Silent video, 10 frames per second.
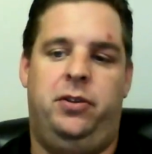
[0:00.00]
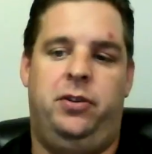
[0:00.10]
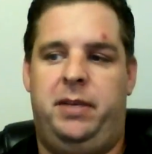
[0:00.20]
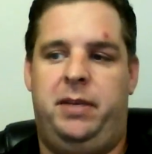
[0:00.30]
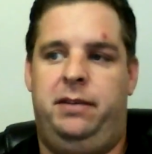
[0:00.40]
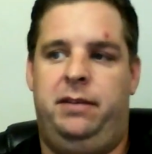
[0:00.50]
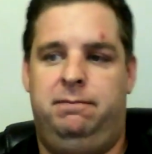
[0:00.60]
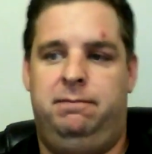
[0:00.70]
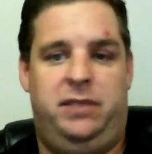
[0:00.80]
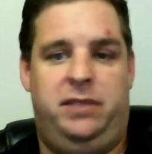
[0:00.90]
I mean,
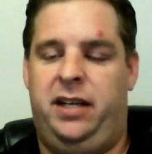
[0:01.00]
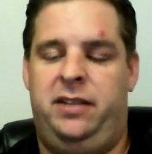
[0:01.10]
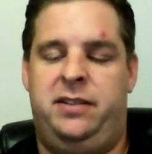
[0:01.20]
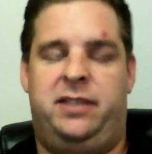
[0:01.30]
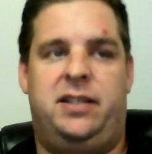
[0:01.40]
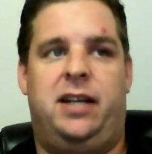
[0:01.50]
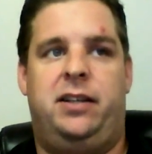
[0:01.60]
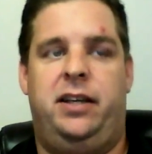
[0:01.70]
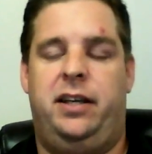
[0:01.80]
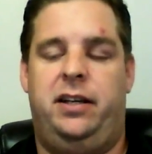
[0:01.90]
that is
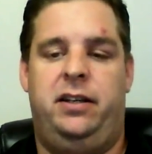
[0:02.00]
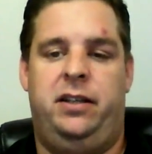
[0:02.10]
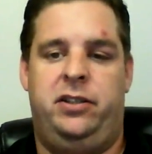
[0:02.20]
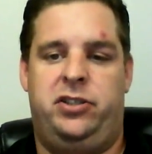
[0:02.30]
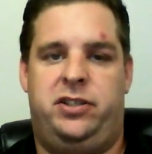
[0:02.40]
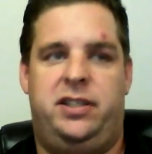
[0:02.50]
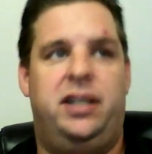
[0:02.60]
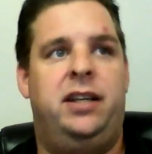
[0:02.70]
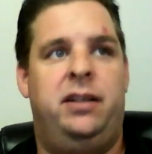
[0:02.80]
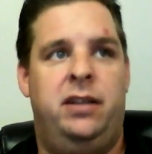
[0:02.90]
exactly it. And just
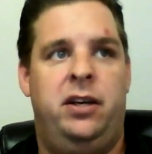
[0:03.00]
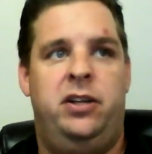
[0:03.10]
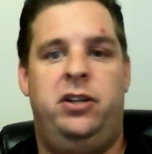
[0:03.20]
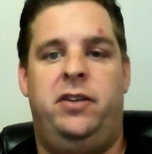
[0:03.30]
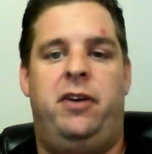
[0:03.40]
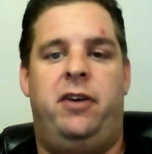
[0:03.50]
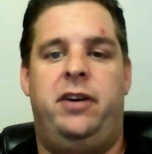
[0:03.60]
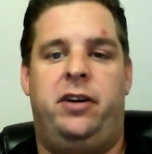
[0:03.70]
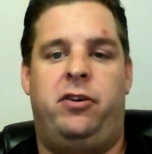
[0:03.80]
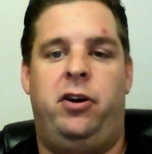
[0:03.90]
seeing, the
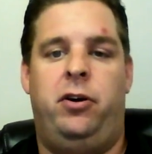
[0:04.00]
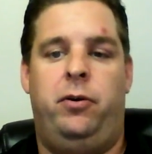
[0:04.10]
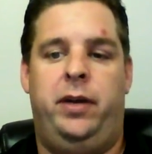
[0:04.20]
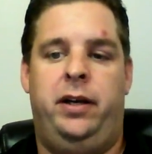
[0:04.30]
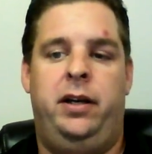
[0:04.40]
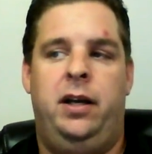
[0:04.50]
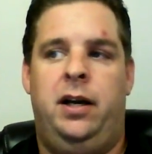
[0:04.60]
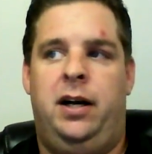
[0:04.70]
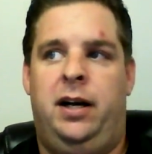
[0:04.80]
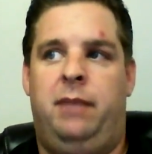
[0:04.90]
area grow, and
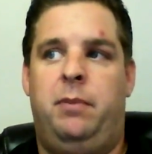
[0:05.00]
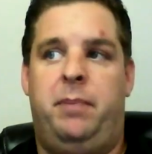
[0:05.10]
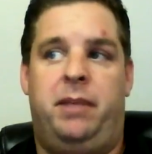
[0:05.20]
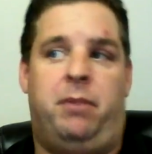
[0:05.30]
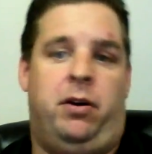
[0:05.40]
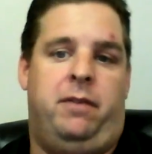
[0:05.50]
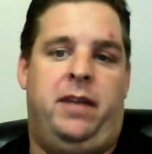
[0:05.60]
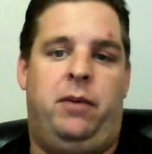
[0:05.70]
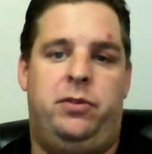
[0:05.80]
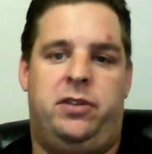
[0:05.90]
a big part of
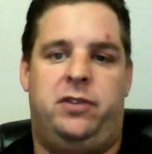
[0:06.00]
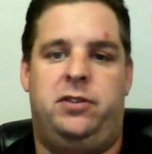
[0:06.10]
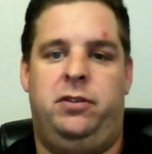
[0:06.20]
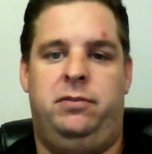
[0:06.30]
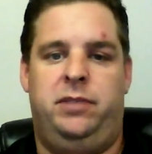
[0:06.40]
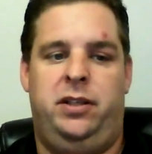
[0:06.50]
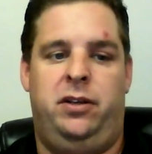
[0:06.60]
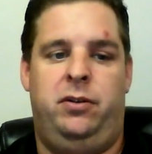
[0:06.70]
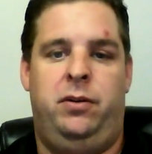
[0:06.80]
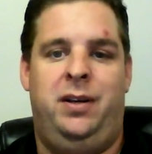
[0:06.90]
that was also,
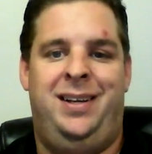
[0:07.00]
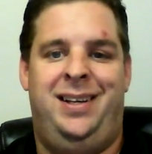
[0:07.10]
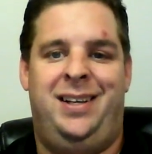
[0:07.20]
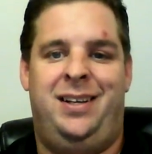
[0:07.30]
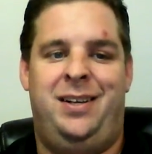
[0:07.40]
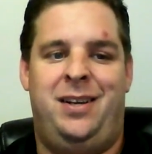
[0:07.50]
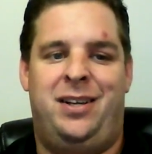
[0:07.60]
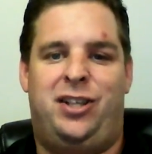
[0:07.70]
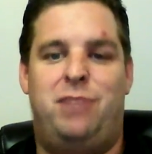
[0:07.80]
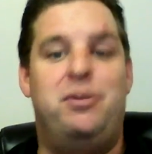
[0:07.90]

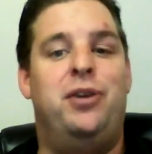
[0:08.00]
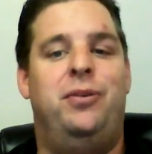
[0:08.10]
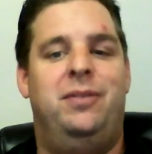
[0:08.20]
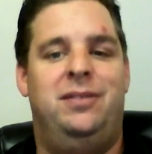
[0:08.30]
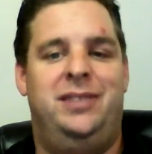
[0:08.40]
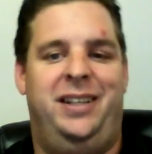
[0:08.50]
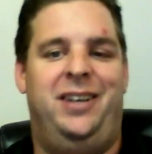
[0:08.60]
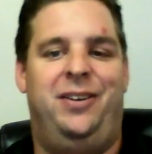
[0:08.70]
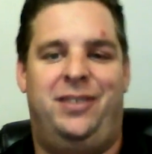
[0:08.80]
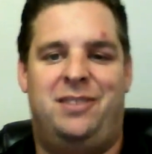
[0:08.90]

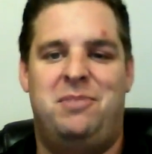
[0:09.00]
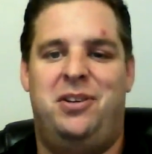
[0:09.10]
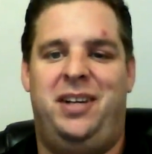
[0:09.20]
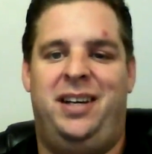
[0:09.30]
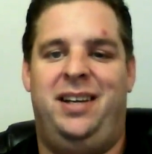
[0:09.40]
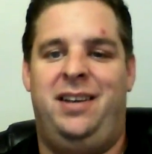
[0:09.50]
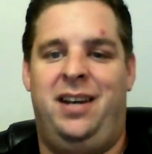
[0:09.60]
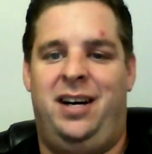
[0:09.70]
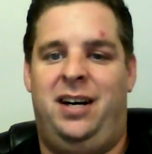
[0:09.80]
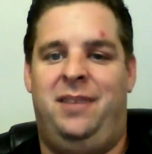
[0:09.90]
commuting it.
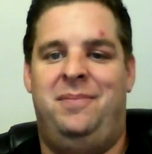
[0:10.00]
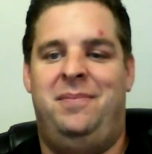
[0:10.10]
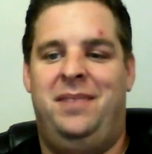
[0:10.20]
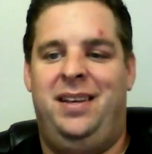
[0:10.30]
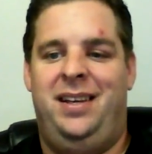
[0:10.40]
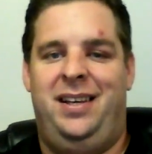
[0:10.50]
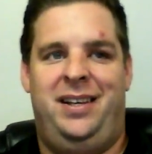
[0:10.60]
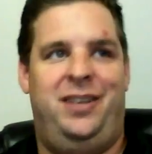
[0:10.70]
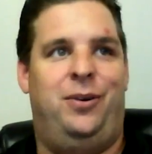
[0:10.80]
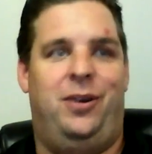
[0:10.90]

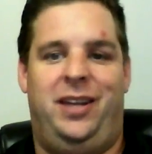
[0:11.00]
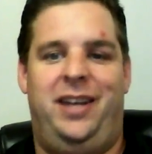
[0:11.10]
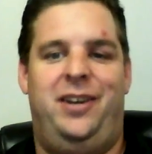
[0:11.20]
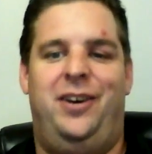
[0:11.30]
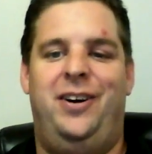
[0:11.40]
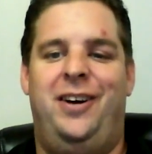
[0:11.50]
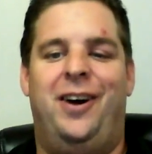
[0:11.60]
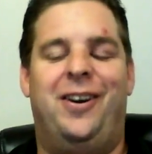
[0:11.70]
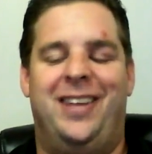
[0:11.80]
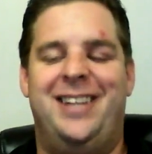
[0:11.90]

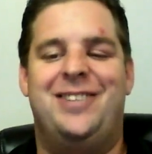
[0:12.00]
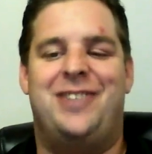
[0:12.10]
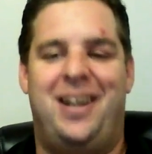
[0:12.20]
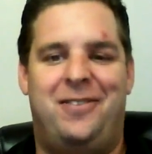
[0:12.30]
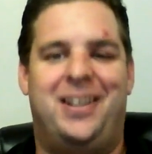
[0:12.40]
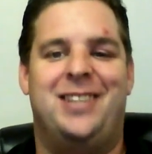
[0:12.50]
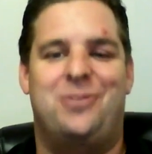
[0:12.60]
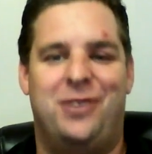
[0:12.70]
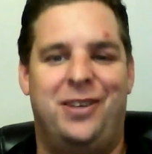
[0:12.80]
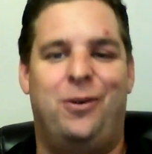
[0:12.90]
Orlando traffic is
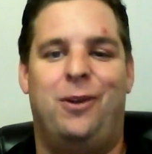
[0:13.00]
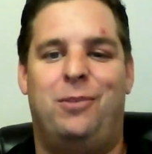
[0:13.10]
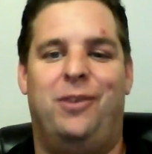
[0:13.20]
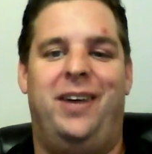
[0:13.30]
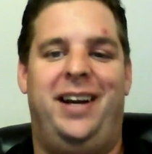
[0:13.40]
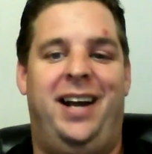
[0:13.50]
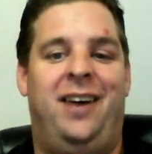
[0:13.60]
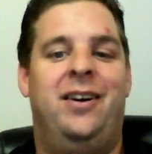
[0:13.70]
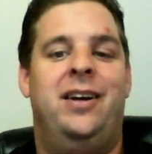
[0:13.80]
really horrible right now.